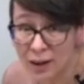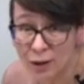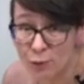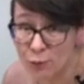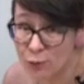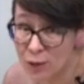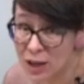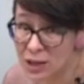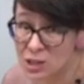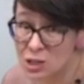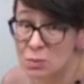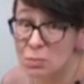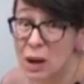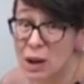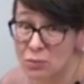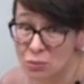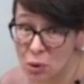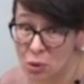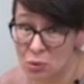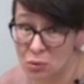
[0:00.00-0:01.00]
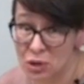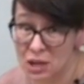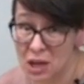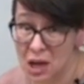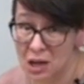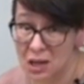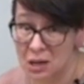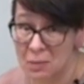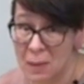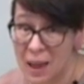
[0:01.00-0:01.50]
affect my rotary
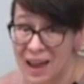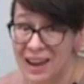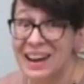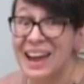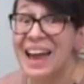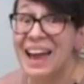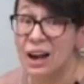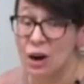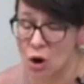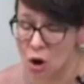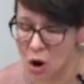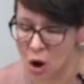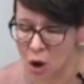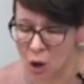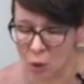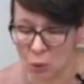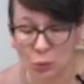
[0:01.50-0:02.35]
cutting mat at all,